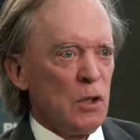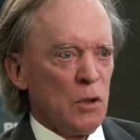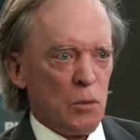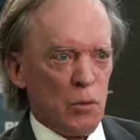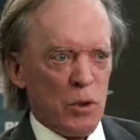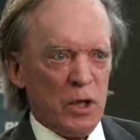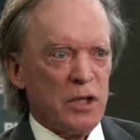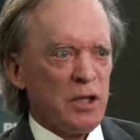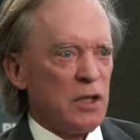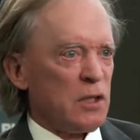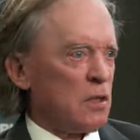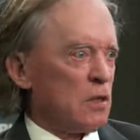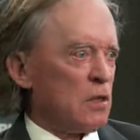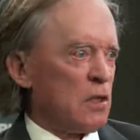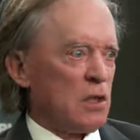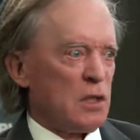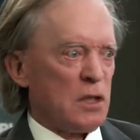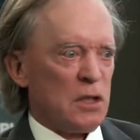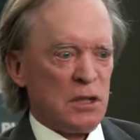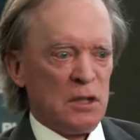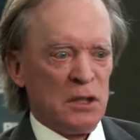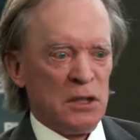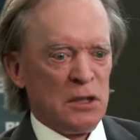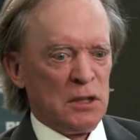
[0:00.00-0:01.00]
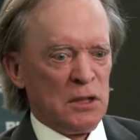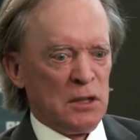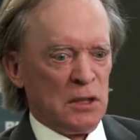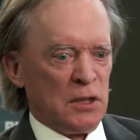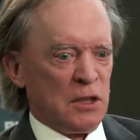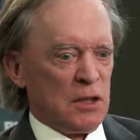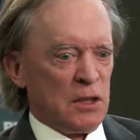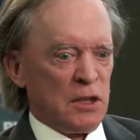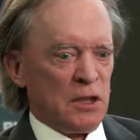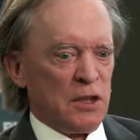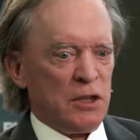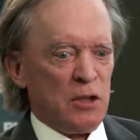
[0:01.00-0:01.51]
We can
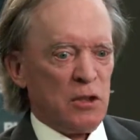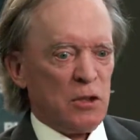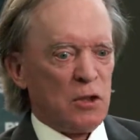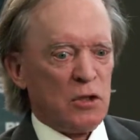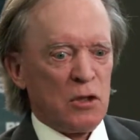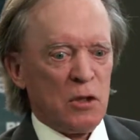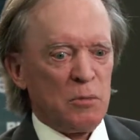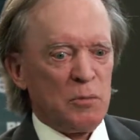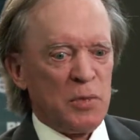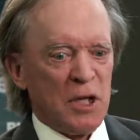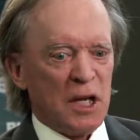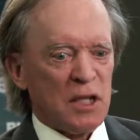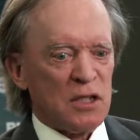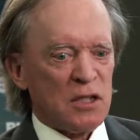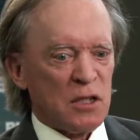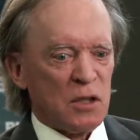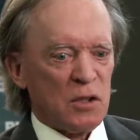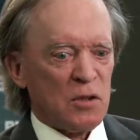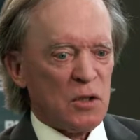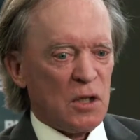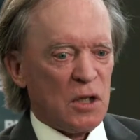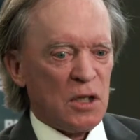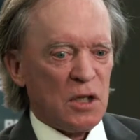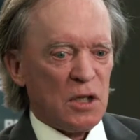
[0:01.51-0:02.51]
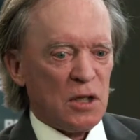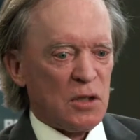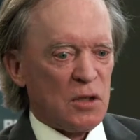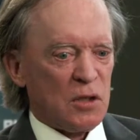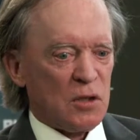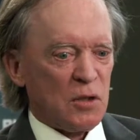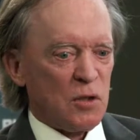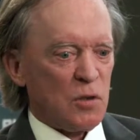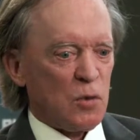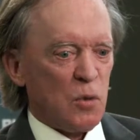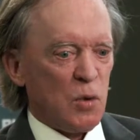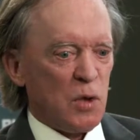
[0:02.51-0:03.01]
go back to
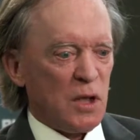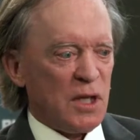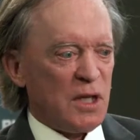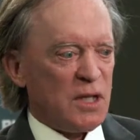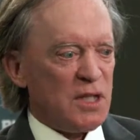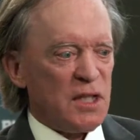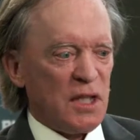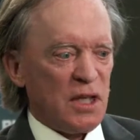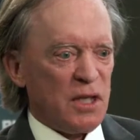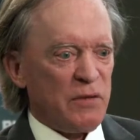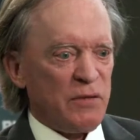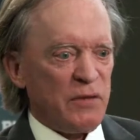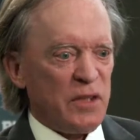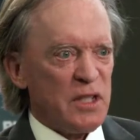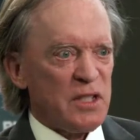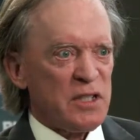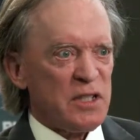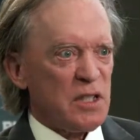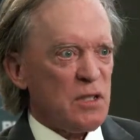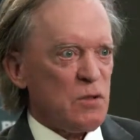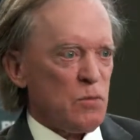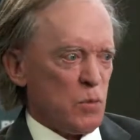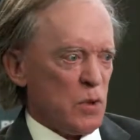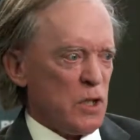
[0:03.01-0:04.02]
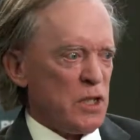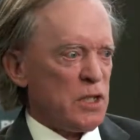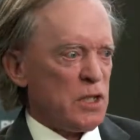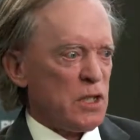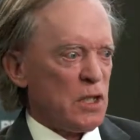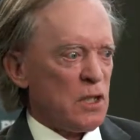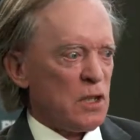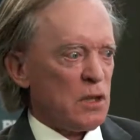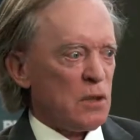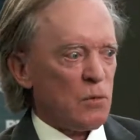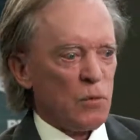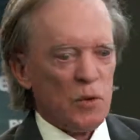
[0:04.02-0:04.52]
quantitative easing. We
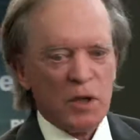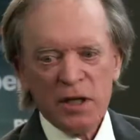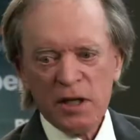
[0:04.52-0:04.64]
can